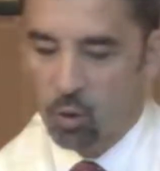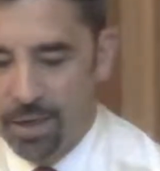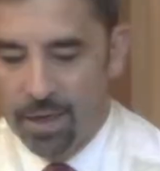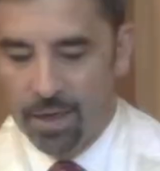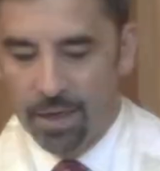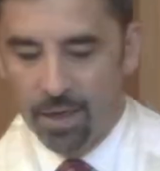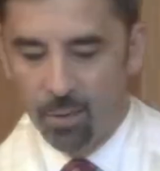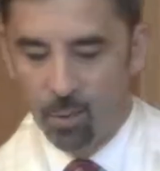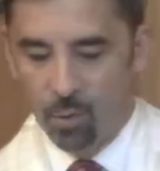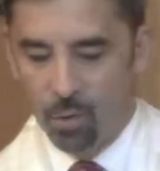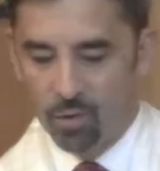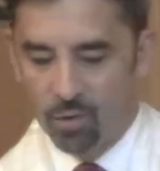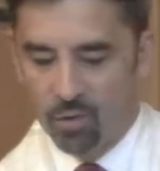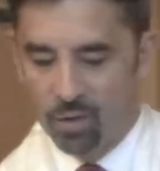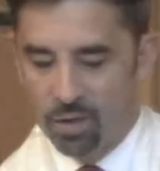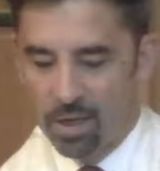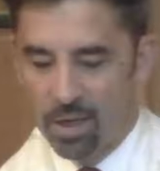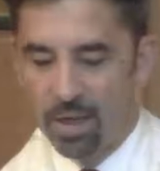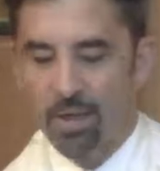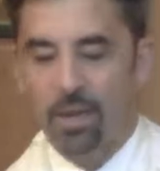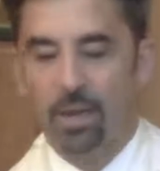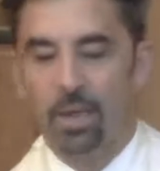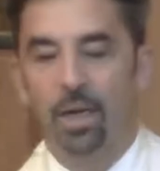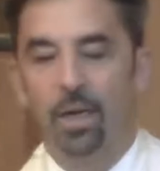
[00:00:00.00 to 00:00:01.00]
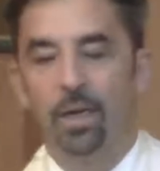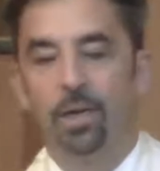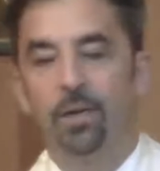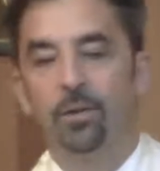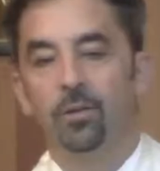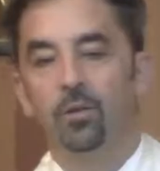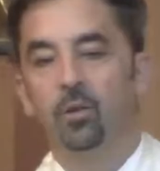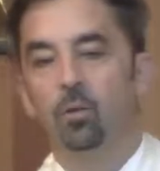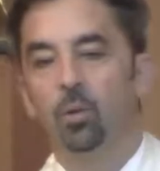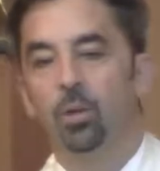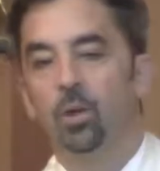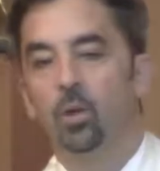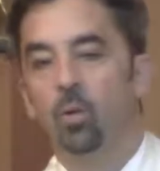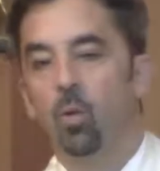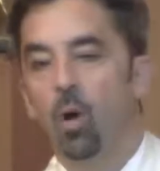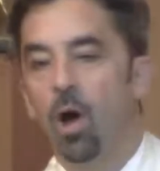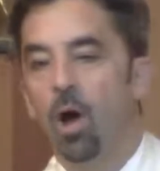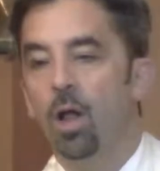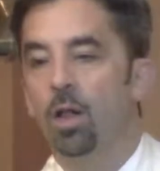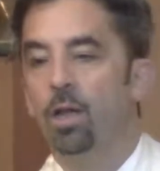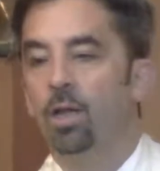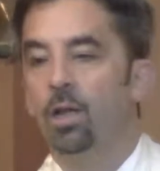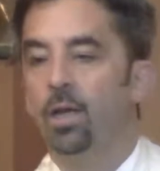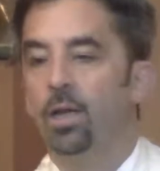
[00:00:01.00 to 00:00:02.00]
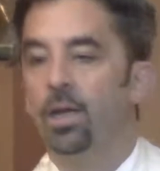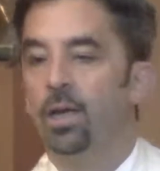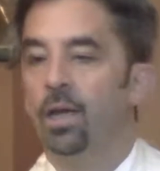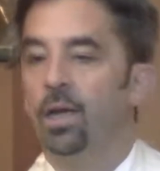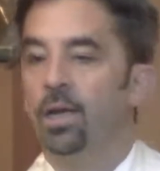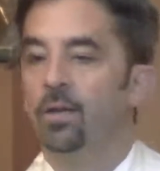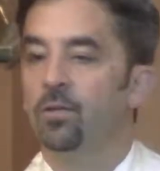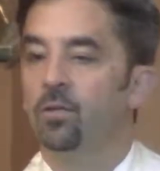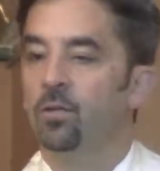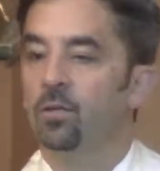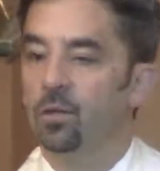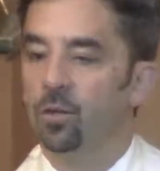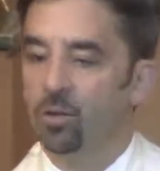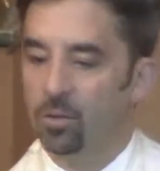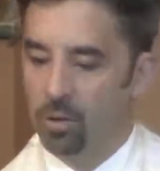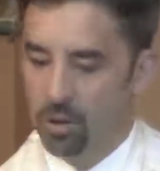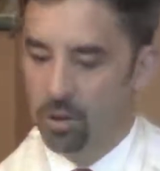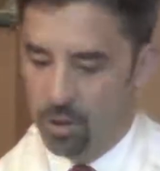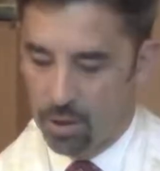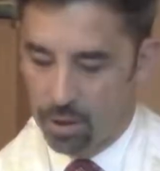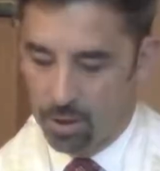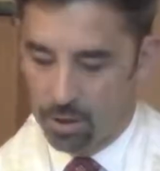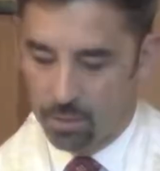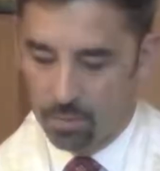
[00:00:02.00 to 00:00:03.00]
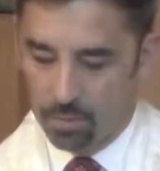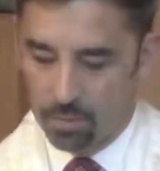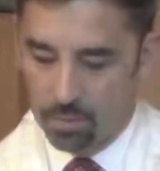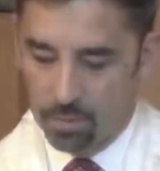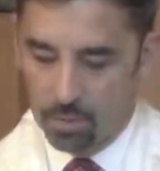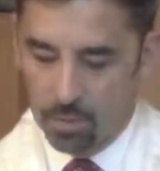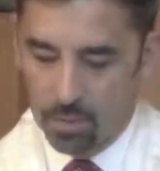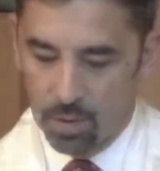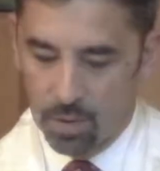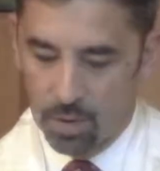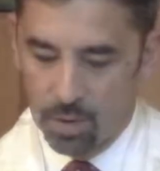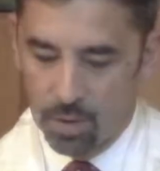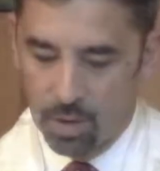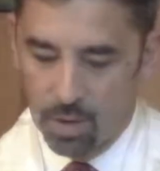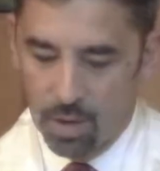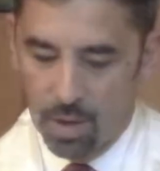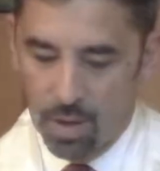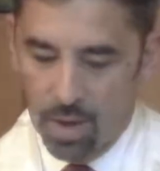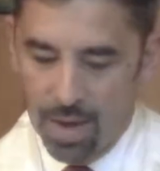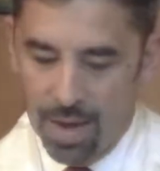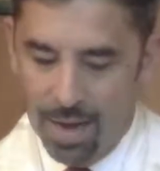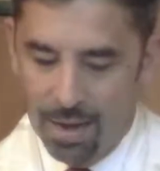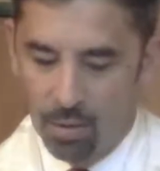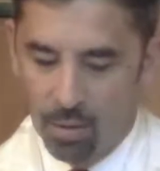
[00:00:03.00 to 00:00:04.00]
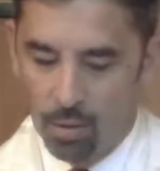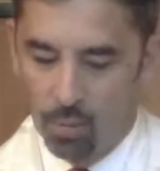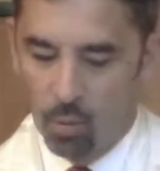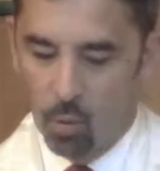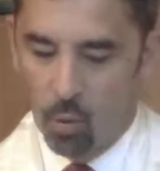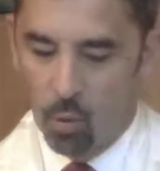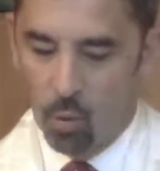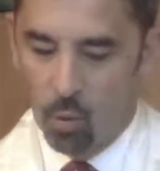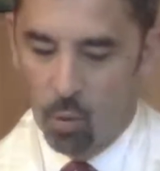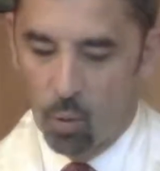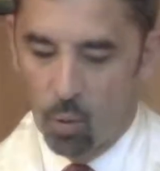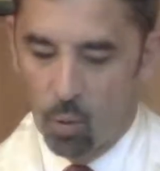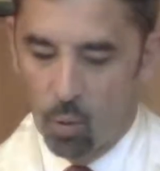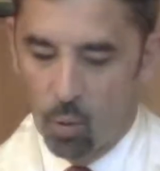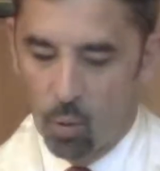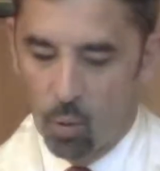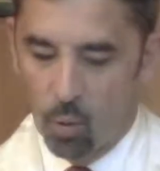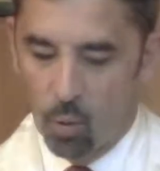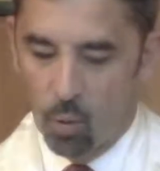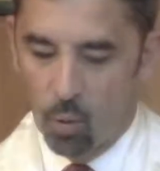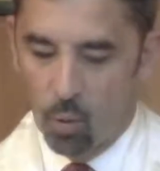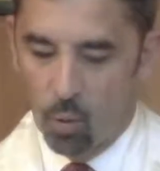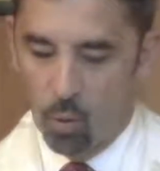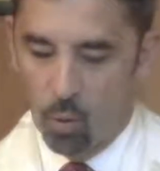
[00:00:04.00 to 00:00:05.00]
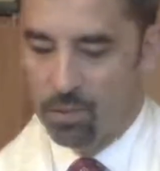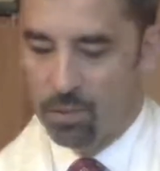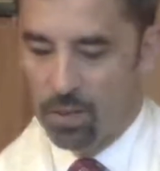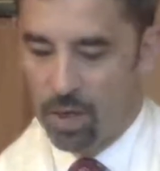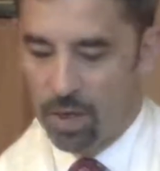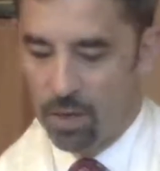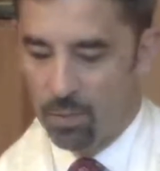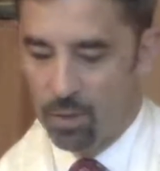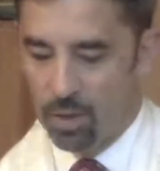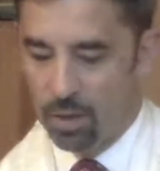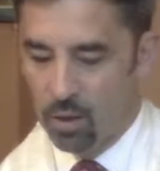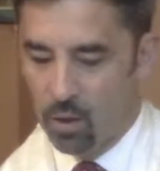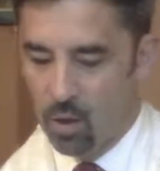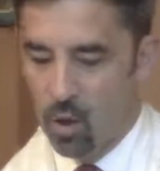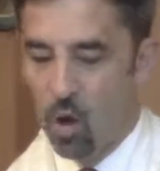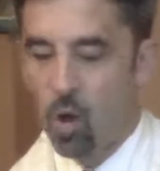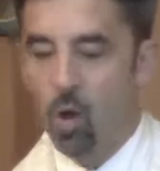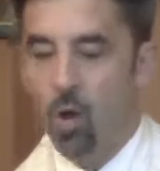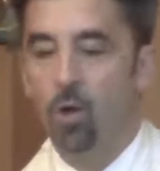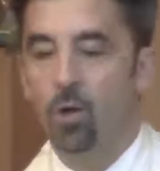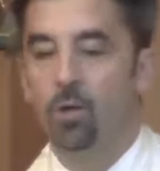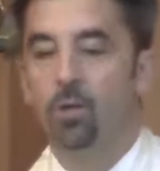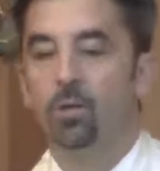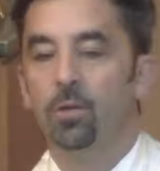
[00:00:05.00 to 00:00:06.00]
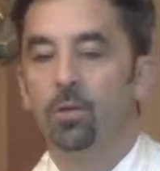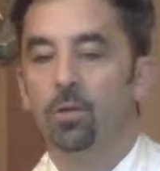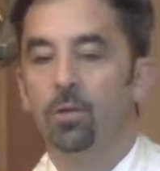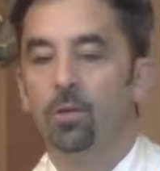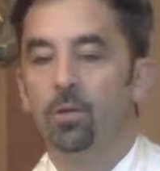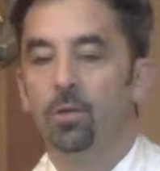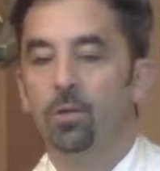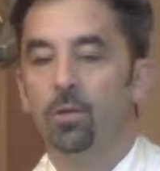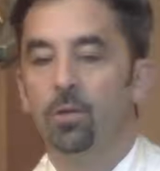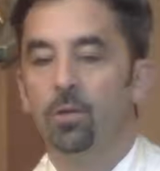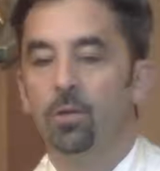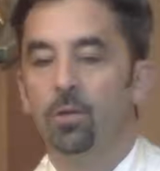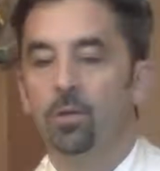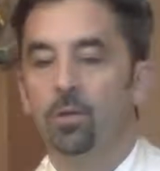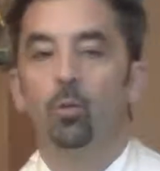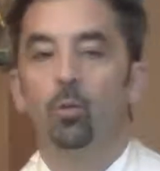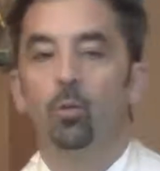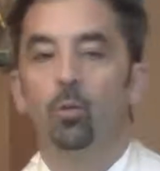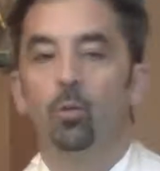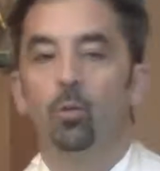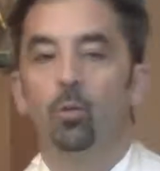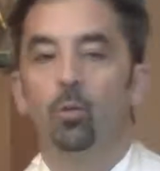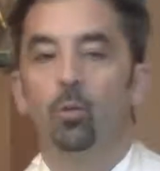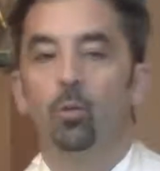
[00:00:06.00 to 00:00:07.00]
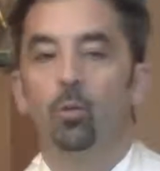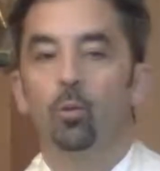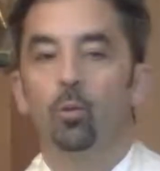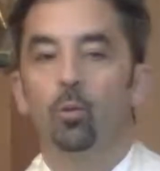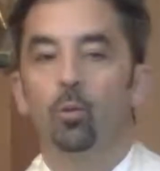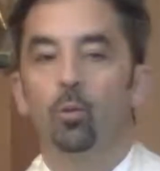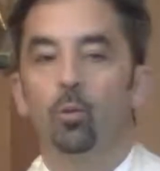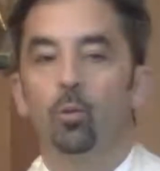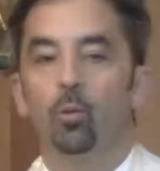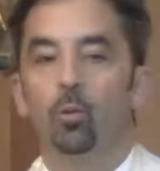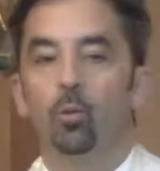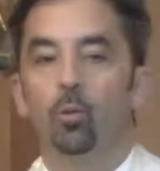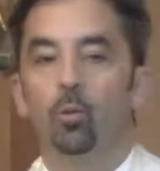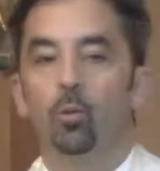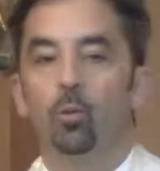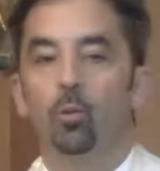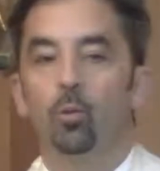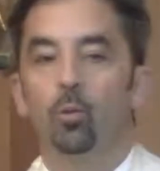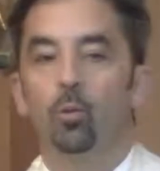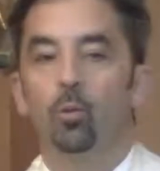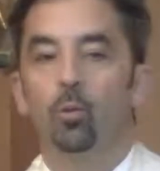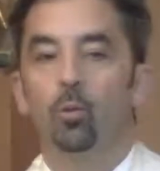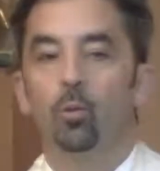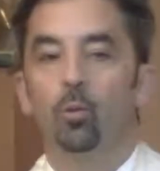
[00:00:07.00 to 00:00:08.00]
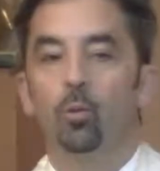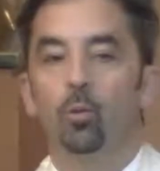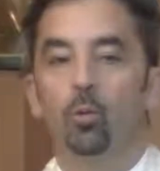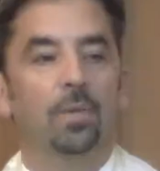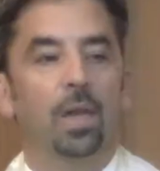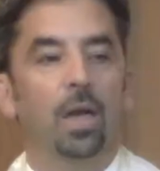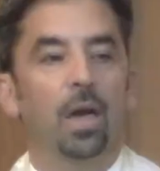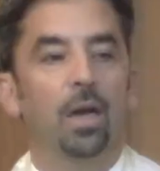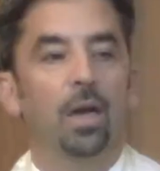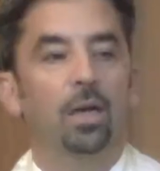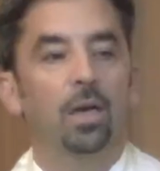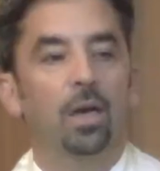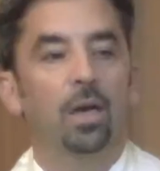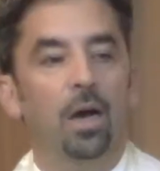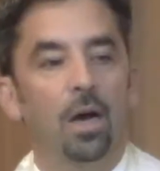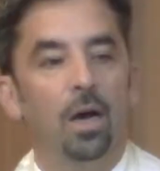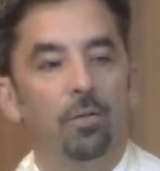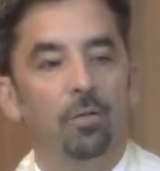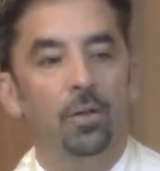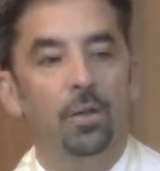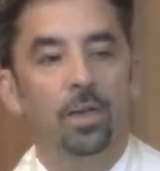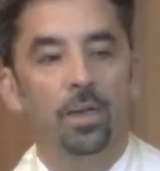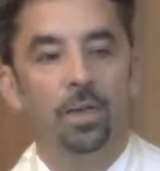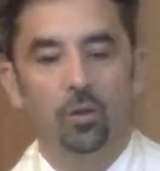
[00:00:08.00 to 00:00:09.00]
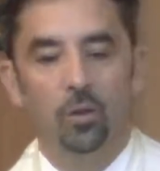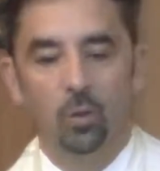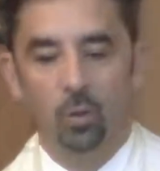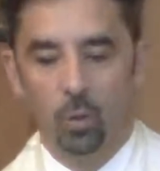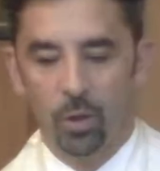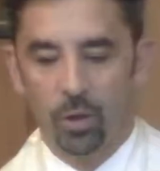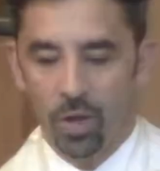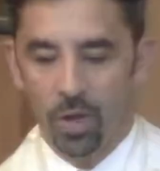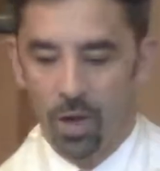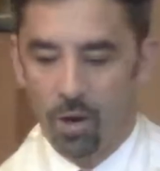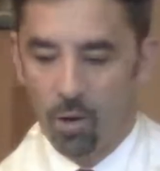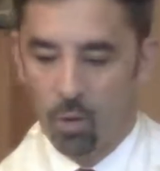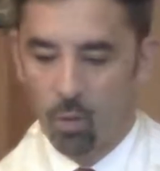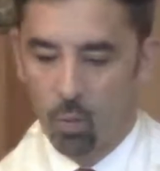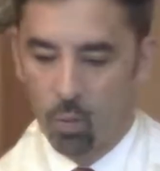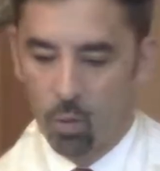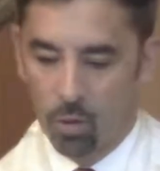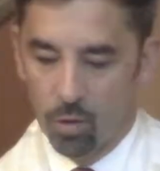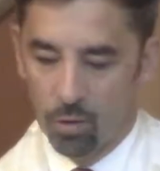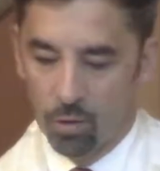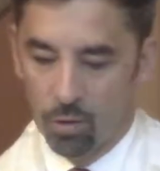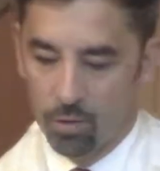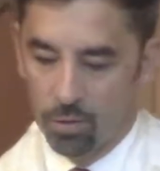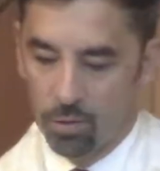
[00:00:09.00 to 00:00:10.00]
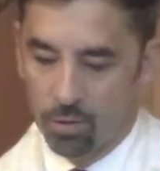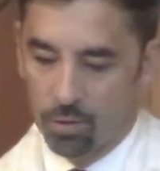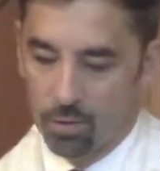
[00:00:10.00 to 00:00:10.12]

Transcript: it was dedicated to equality and to unity. Our board signed a statement called Brit Olam, a covenant with our world.